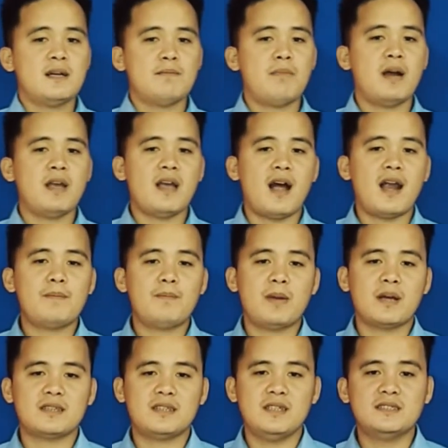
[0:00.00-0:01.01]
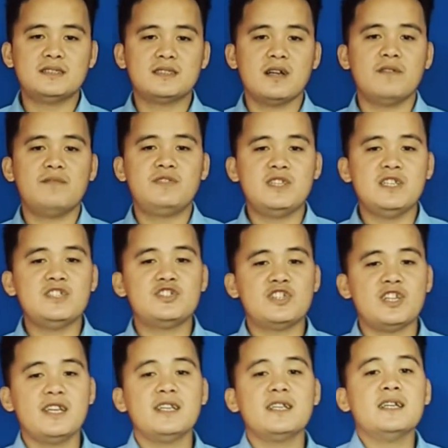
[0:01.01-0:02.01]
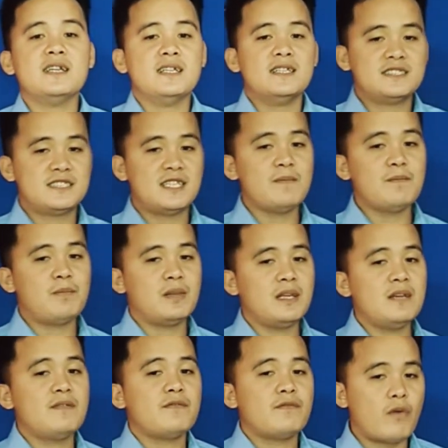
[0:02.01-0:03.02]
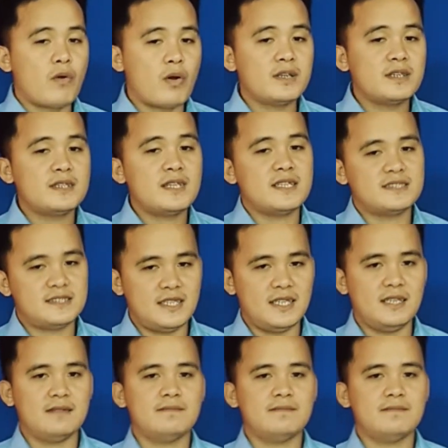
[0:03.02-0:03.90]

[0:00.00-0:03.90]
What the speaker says: by our practice of teaching simply for testing.